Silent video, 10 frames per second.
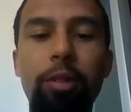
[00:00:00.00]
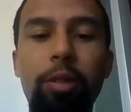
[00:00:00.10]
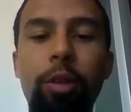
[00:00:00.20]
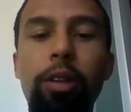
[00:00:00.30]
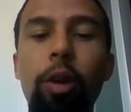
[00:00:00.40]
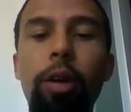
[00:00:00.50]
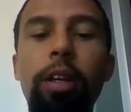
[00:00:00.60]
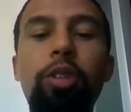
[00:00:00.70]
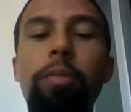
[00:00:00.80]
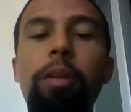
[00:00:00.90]
you don't
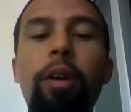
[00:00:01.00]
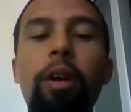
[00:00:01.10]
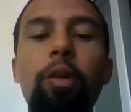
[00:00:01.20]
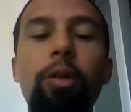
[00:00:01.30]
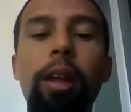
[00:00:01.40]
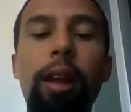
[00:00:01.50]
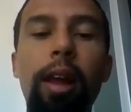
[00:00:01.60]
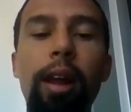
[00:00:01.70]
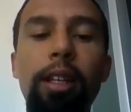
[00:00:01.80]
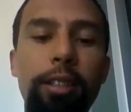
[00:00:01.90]
need to be very good in
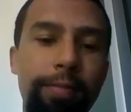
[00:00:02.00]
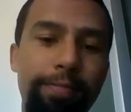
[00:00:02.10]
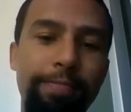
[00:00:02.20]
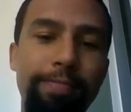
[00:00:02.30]
English.